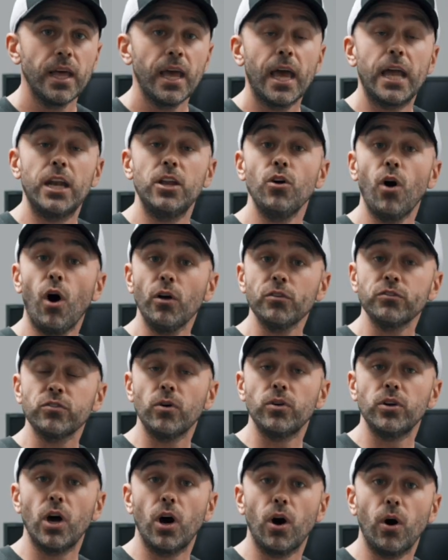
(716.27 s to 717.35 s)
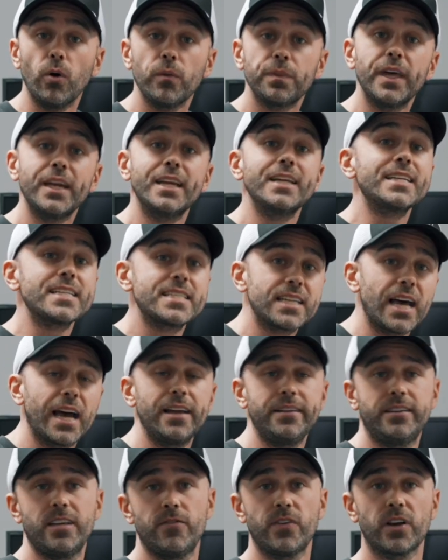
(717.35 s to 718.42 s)
And you also know that it is
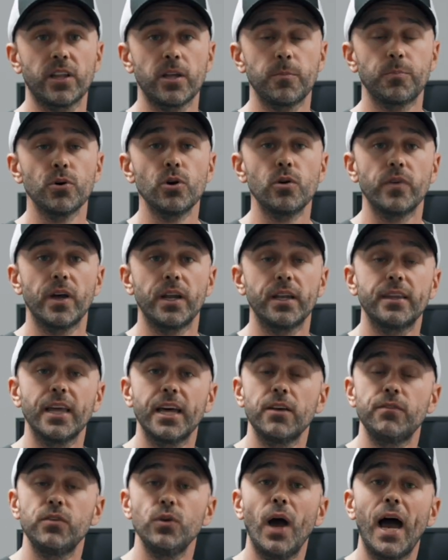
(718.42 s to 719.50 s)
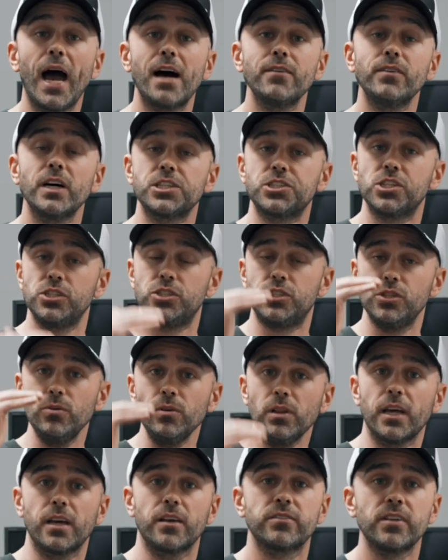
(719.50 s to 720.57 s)
scientifically proven that if you have a to-do
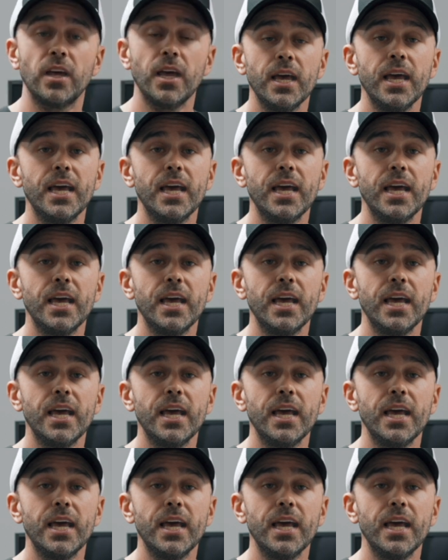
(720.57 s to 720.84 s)
list,